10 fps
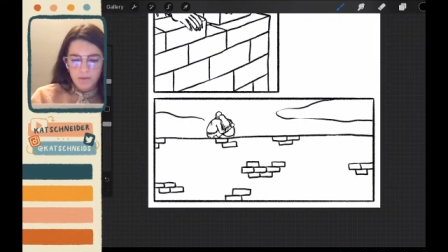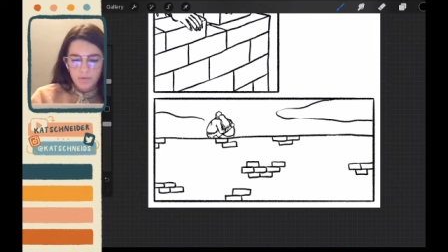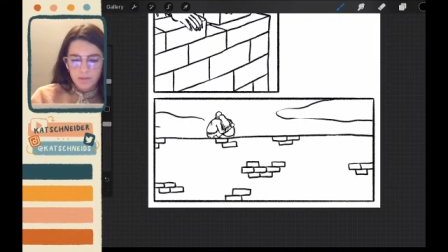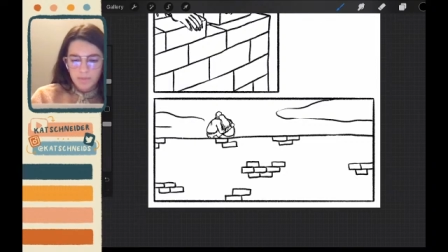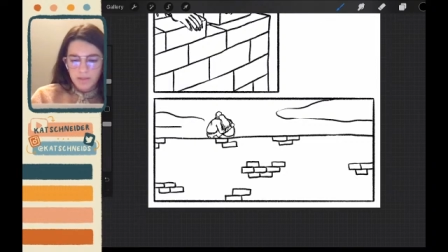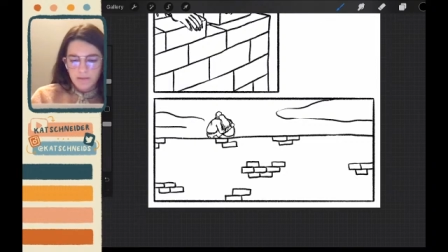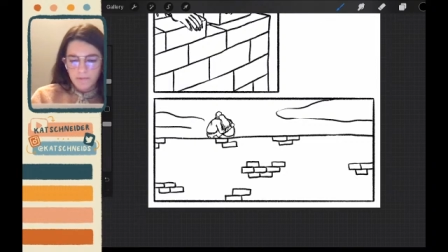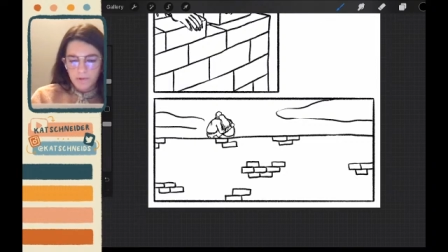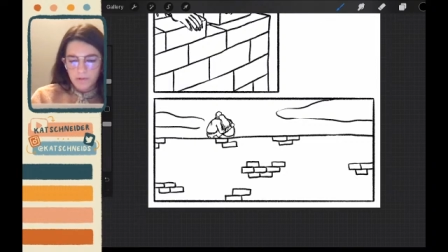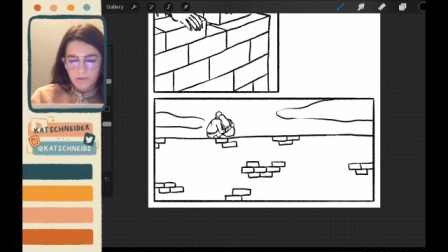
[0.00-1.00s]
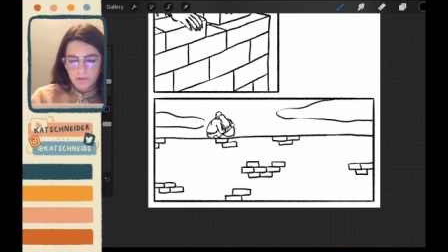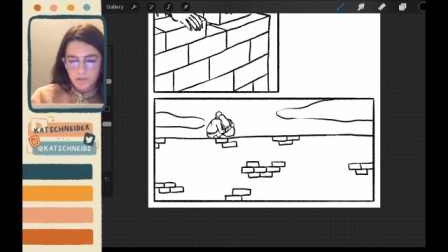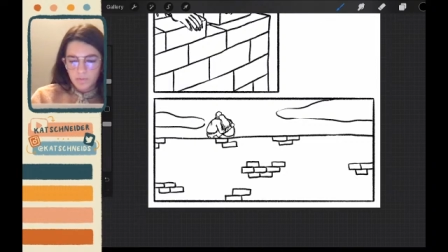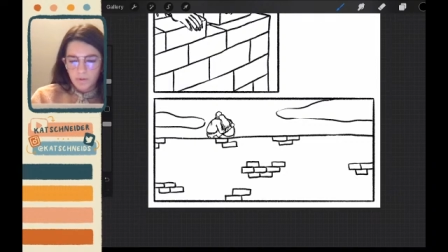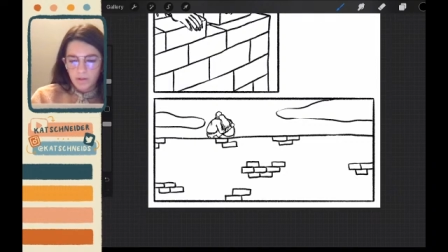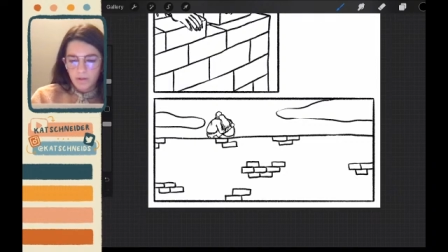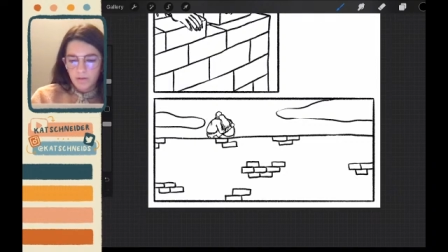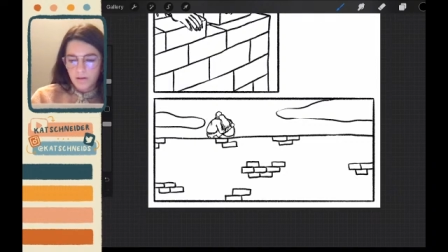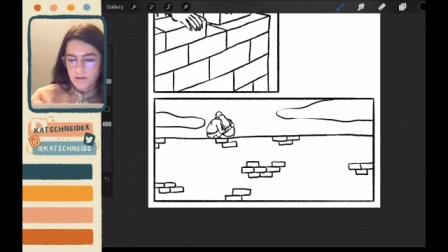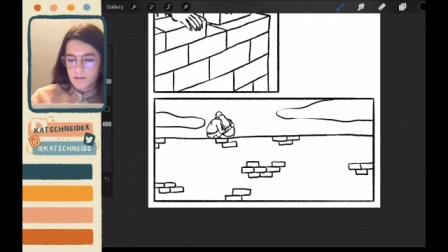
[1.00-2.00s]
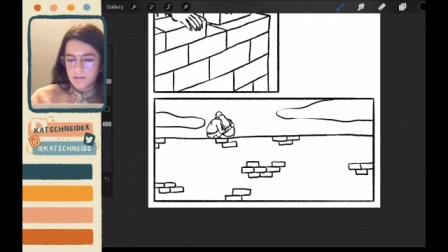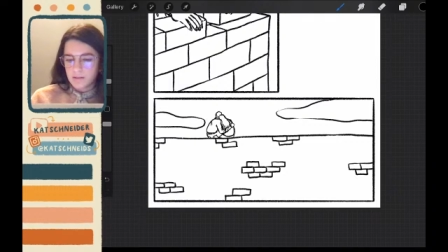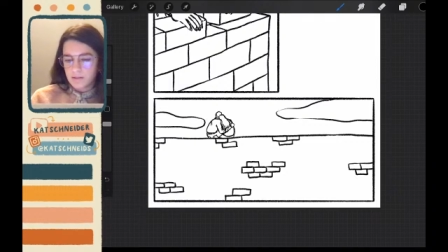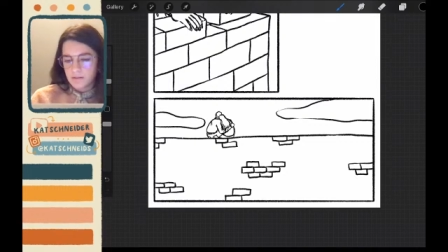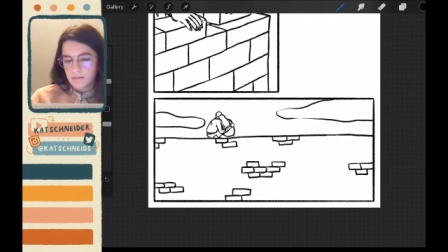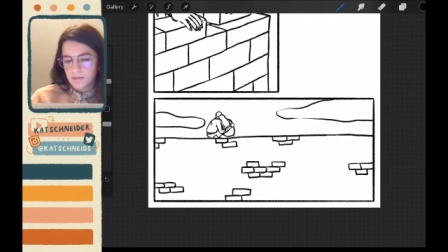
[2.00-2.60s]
go into my default squiggly lines.